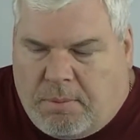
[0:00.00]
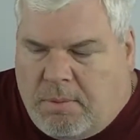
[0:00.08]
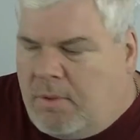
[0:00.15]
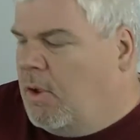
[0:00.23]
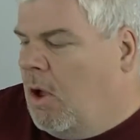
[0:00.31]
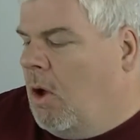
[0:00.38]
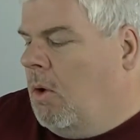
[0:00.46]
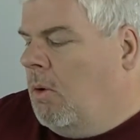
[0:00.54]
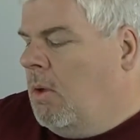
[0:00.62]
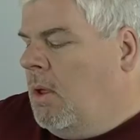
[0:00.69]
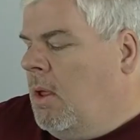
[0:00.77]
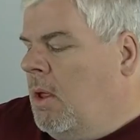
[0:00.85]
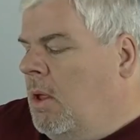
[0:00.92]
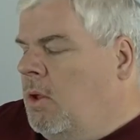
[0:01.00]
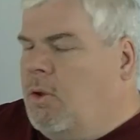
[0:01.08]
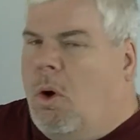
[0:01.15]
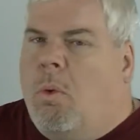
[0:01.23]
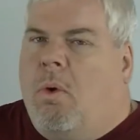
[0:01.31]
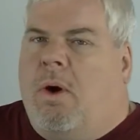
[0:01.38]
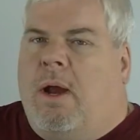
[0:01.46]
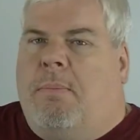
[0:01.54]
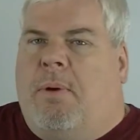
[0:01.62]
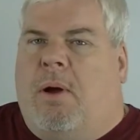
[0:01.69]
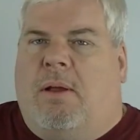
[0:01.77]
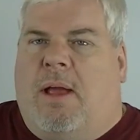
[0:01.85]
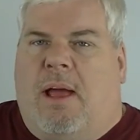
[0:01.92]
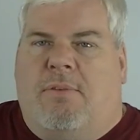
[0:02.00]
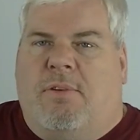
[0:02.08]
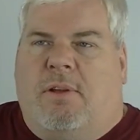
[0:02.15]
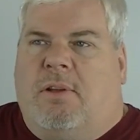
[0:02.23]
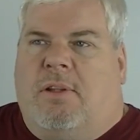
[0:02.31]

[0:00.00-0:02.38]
So don't worry about having